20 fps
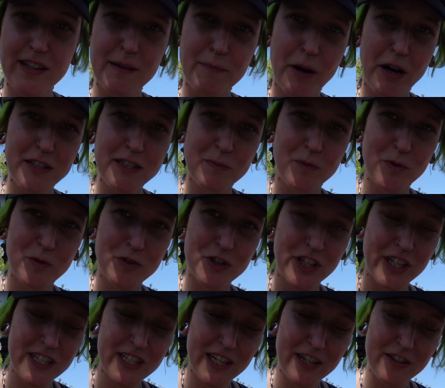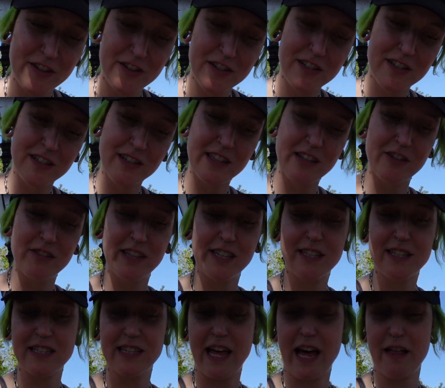Impossible chicken tenders. They're like
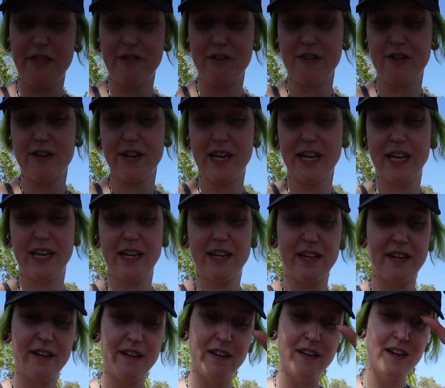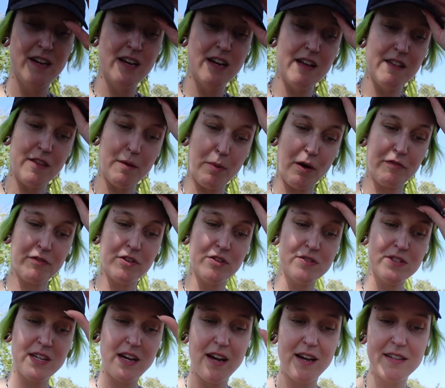slathered in the buffalo
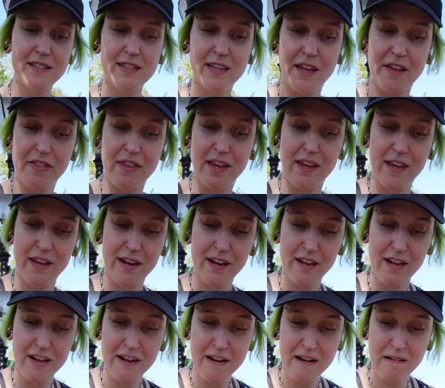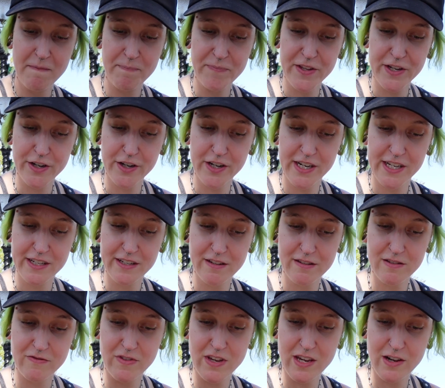sauce, and then there
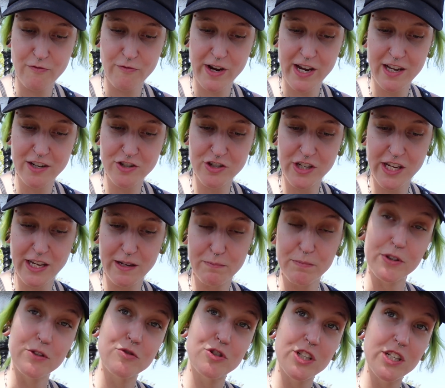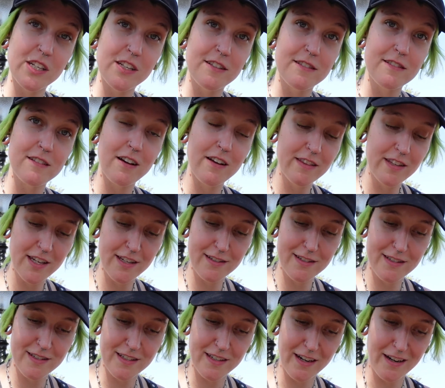is vegan ranch and blue cheese on
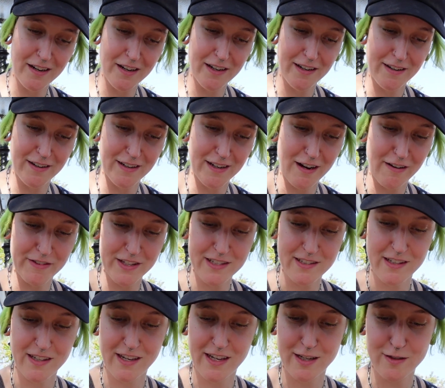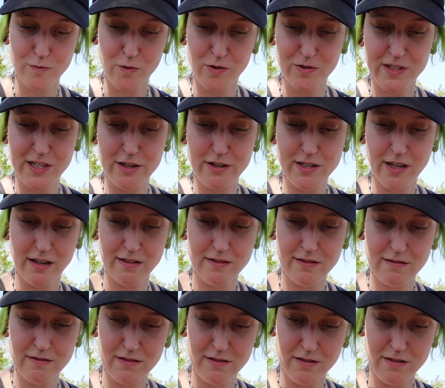this, obviously, as well as tater tots.